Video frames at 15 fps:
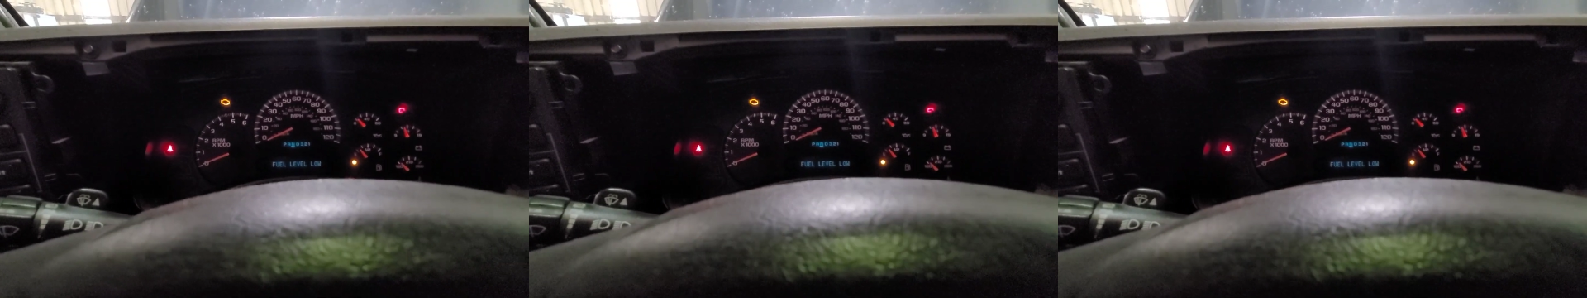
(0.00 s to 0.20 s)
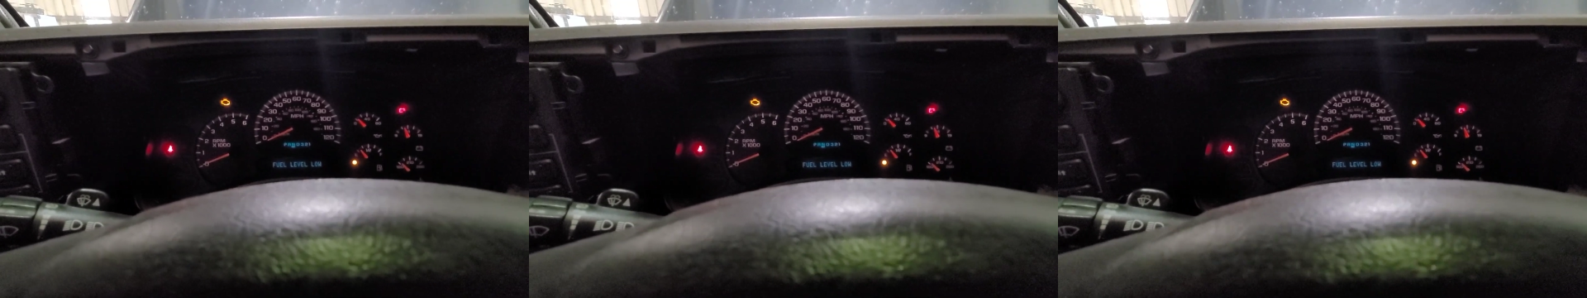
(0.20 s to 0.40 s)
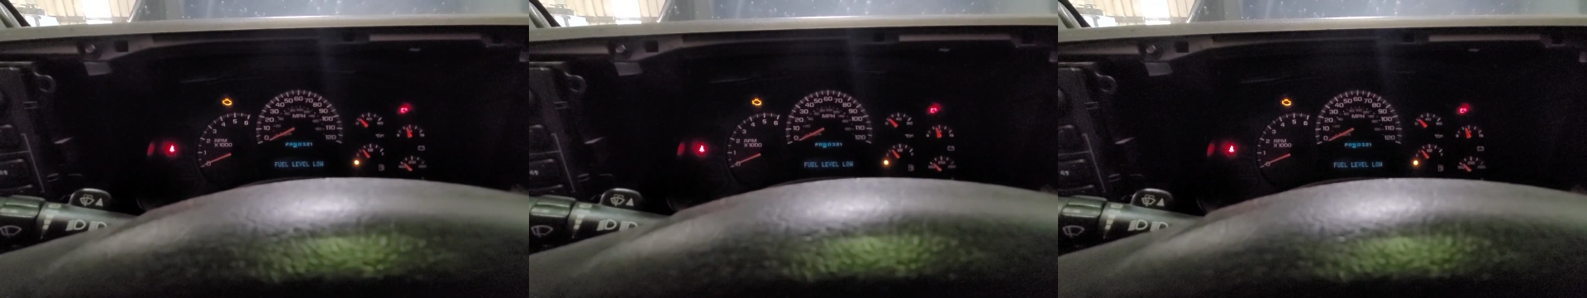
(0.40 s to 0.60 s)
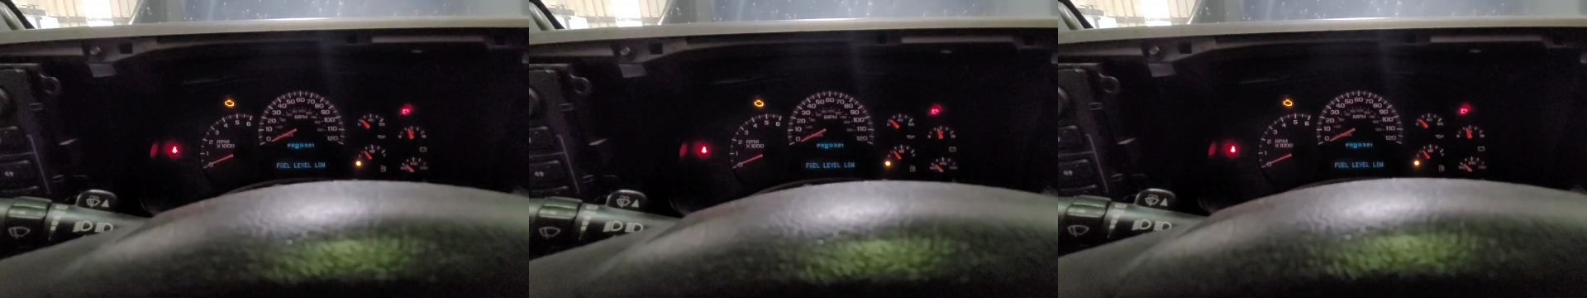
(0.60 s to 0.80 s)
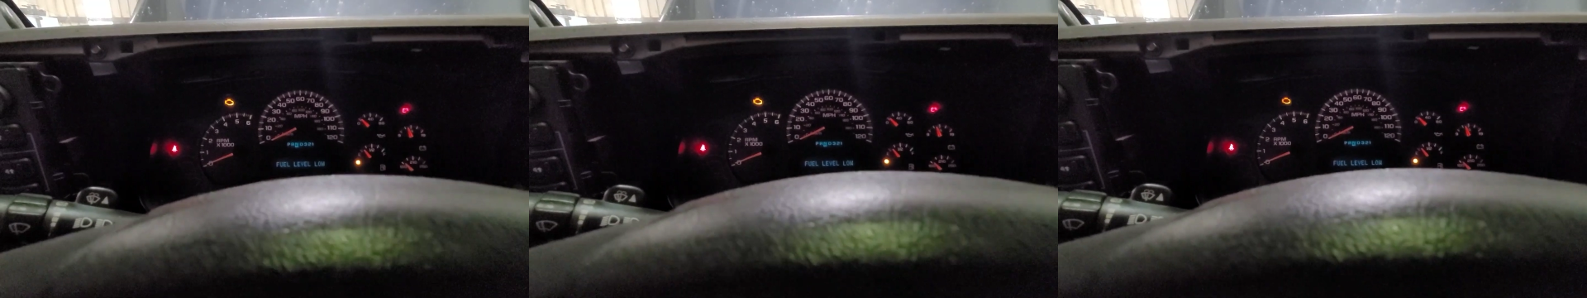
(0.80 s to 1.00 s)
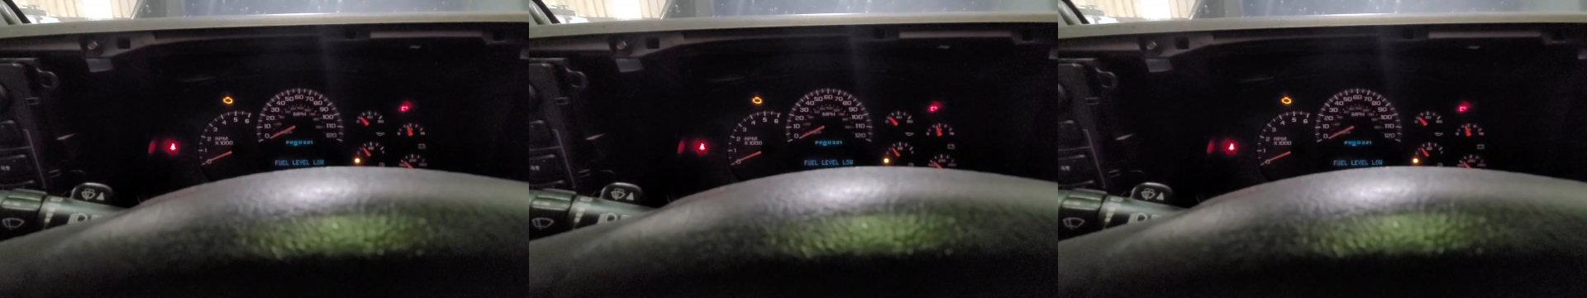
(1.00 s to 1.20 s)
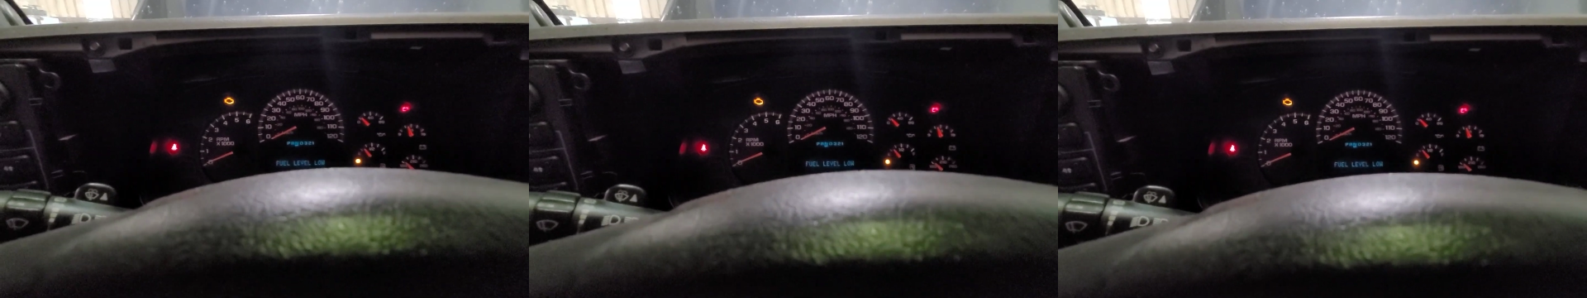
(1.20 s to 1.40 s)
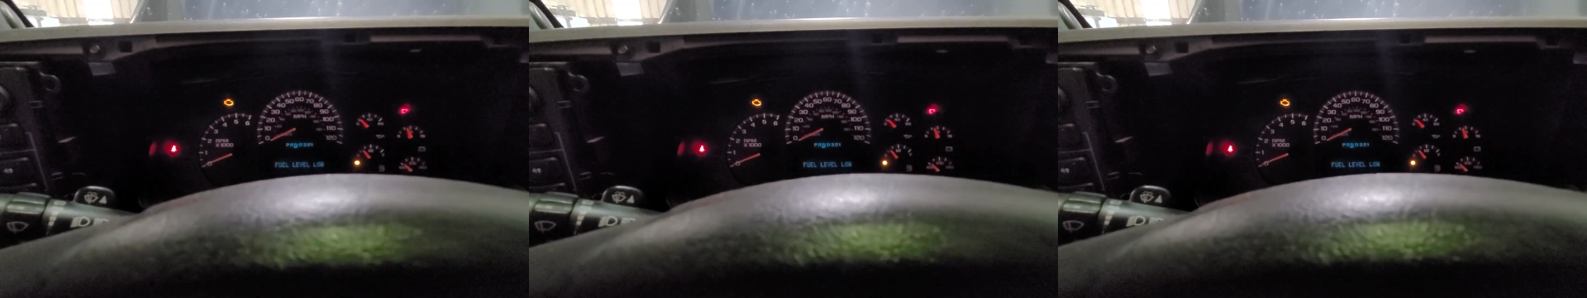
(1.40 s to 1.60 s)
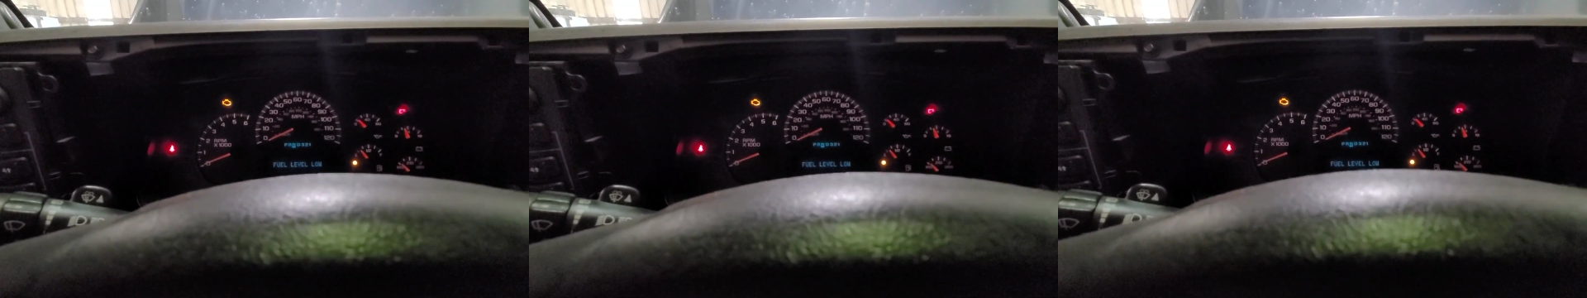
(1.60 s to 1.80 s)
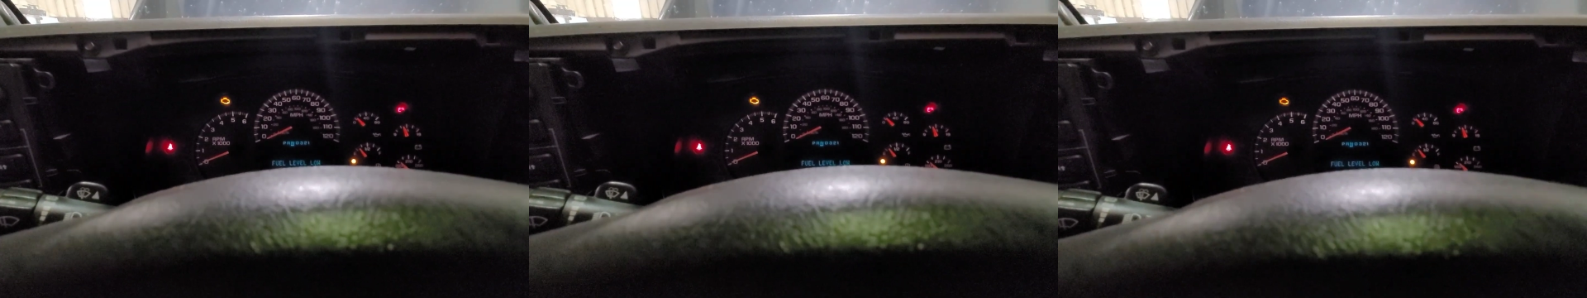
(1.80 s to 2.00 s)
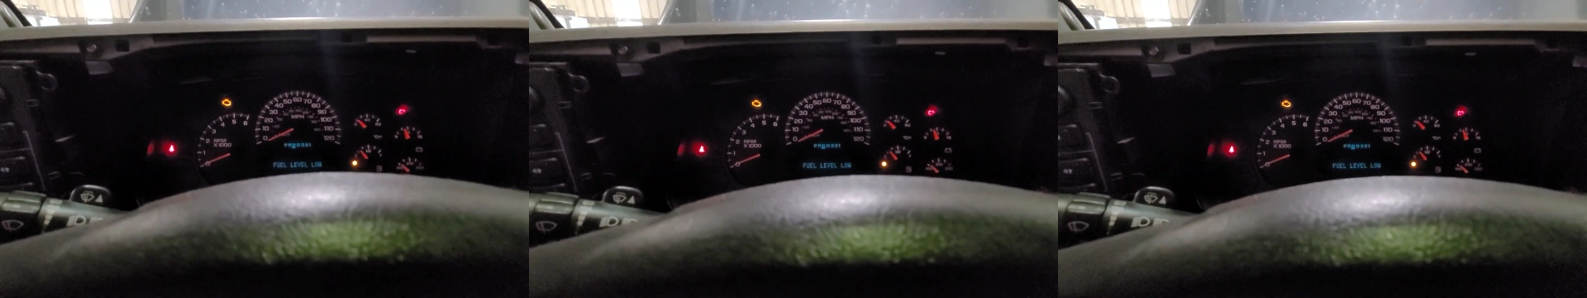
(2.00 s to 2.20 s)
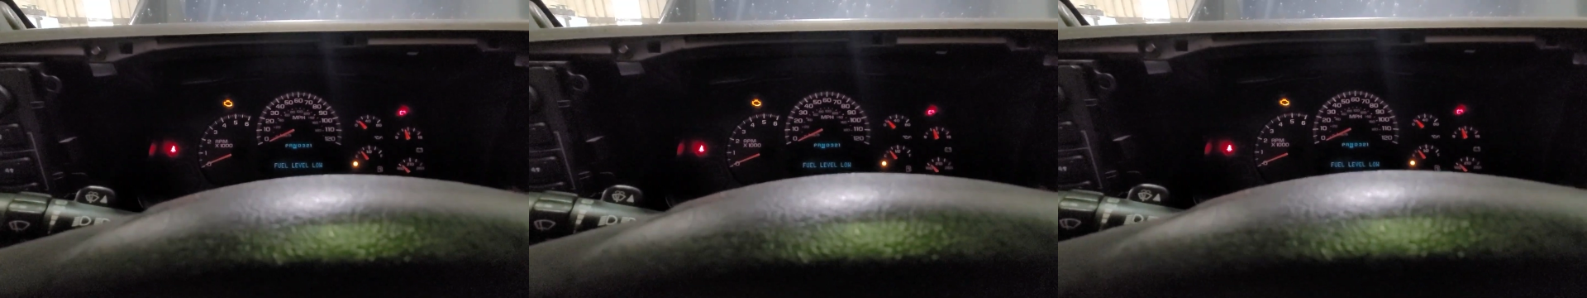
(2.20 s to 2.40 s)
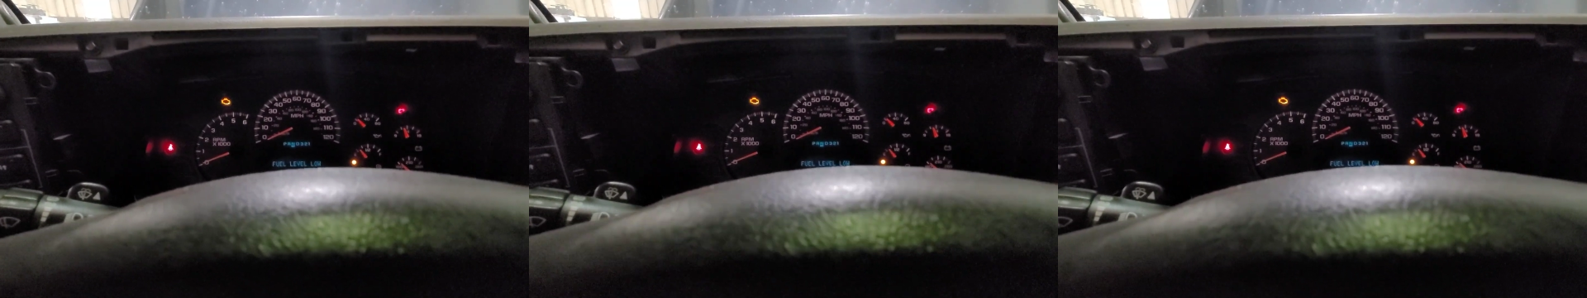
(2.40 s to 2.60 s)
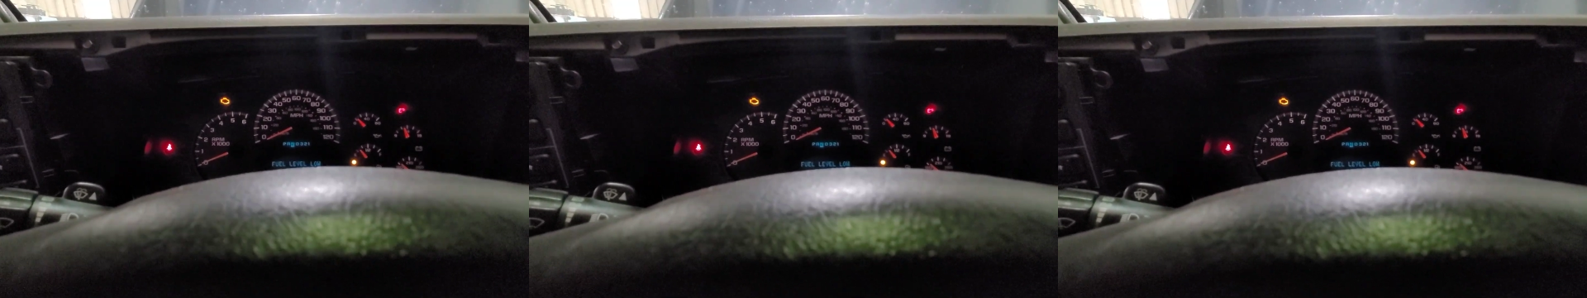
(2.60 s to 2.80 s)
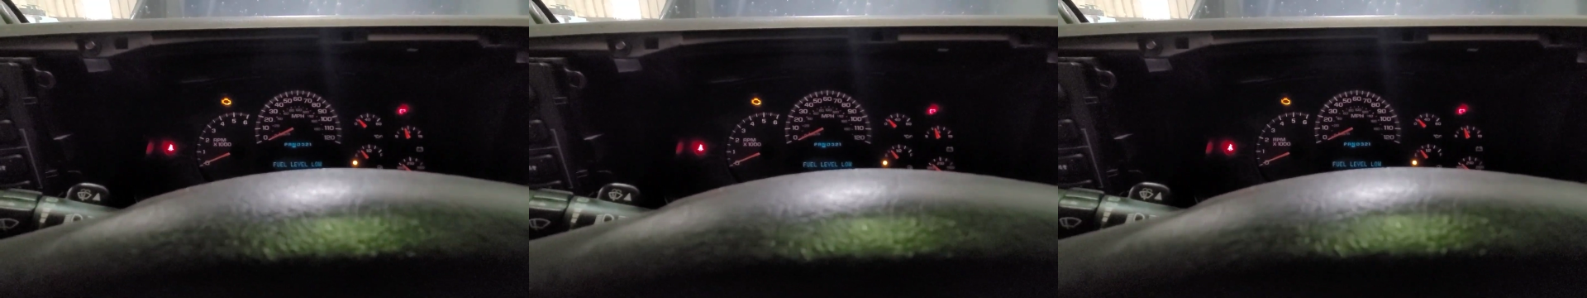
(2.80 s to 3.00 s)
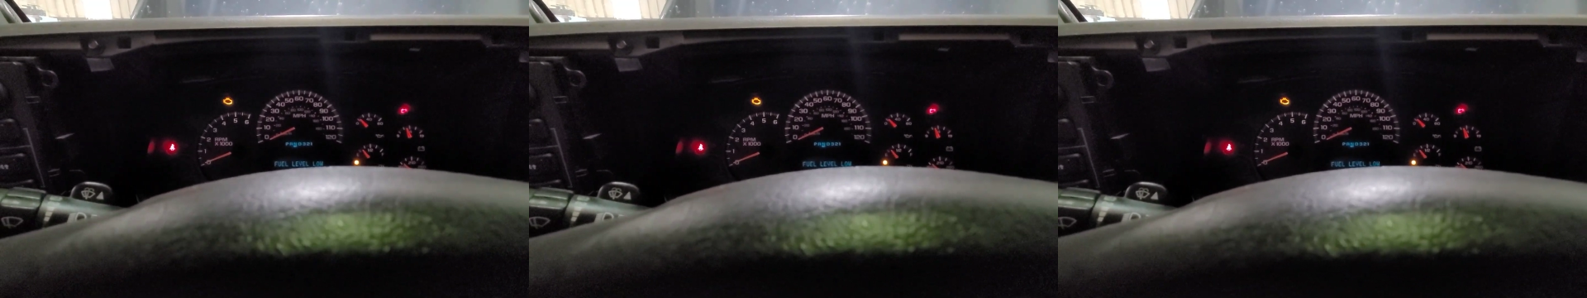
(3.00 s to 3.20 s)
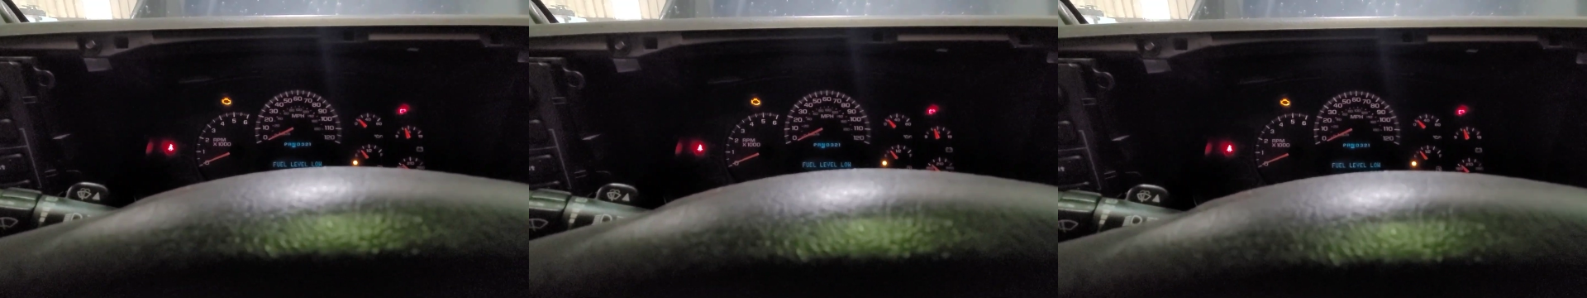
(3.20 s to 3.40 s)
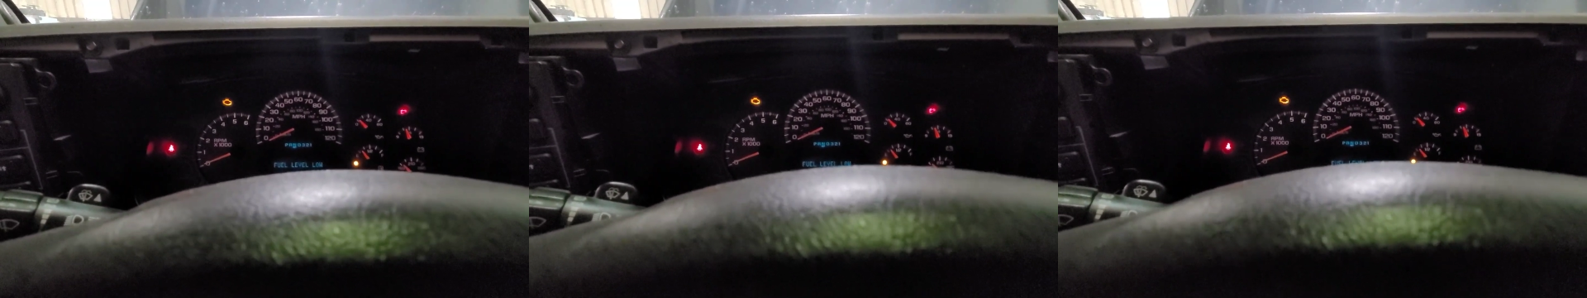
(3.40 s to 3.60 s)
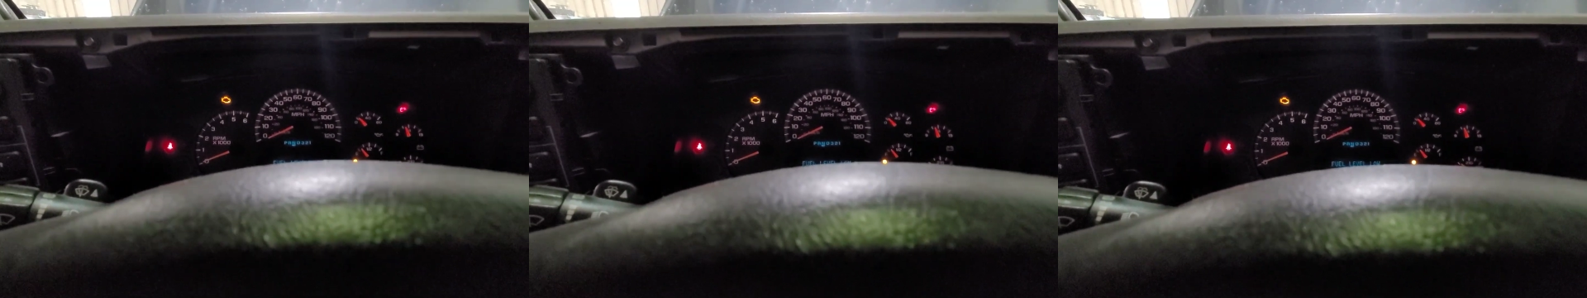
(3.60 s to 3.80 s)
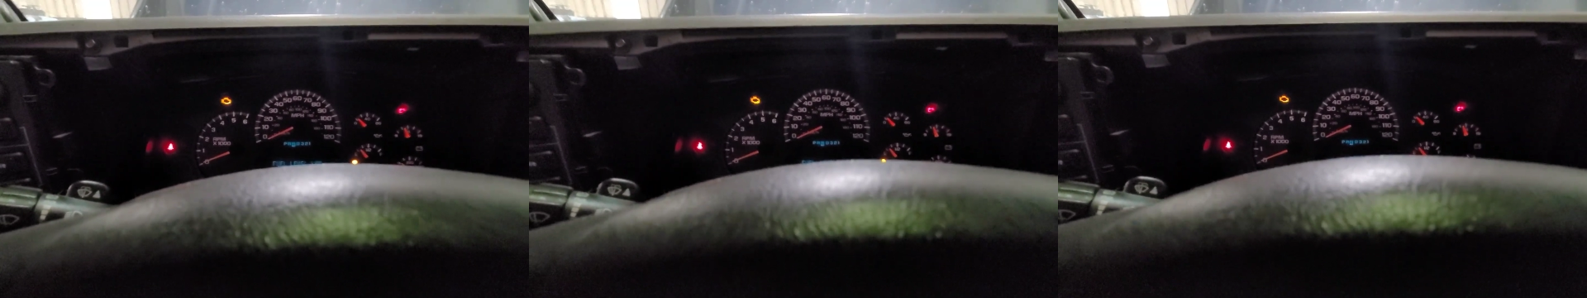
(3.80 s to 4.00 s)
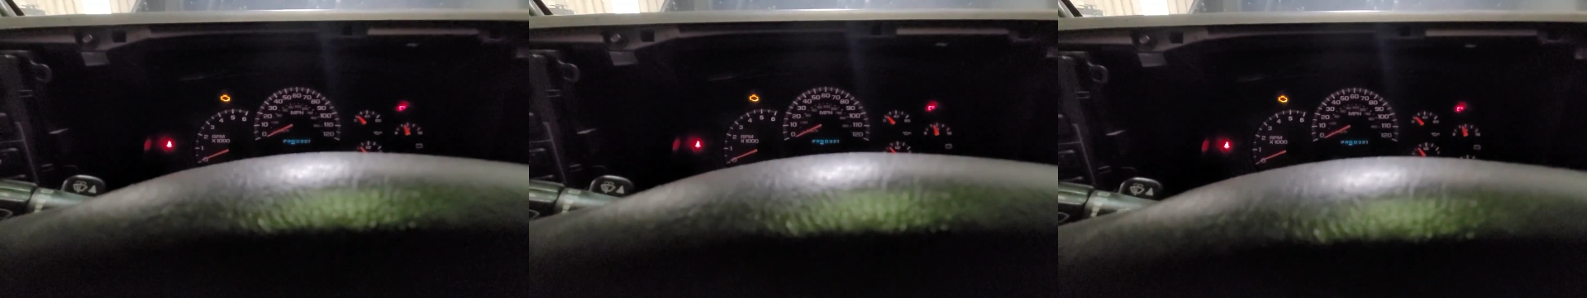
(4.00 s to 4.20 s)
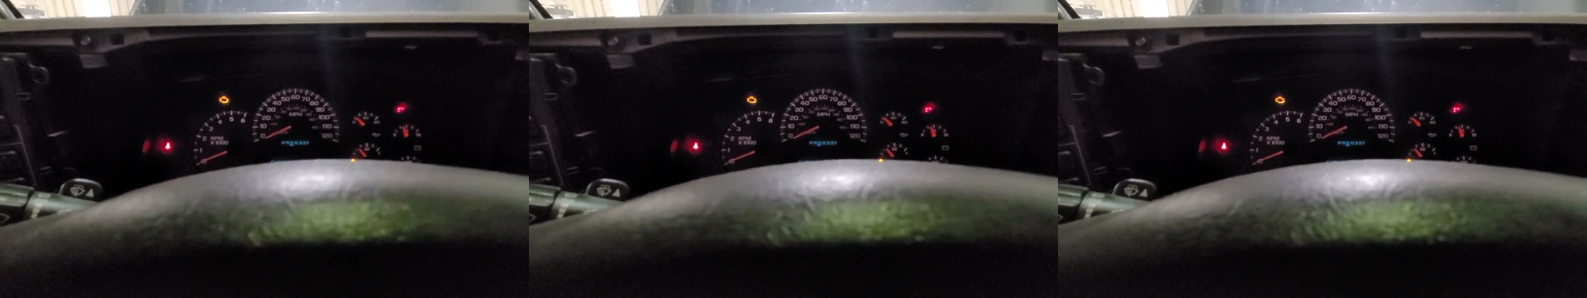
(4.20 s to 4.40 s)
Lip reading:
No face is visible, so there are no lips to read.